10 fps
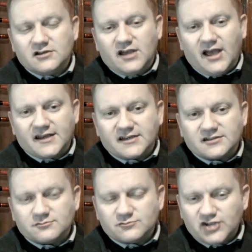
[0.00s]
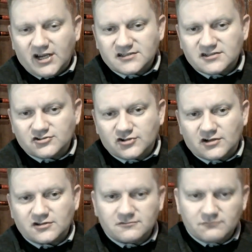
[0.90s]
adding some tracks to
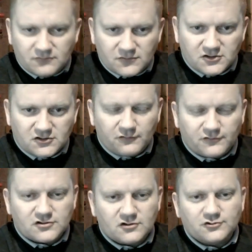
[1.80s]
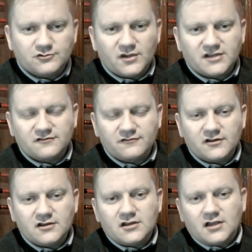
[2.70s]
trucks. Schofield's solution might have
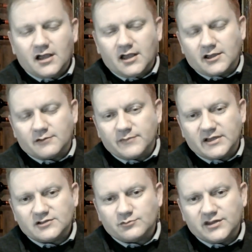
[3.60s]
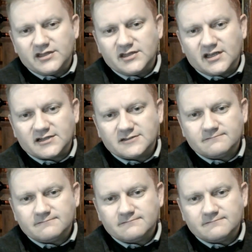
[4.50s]
built within that.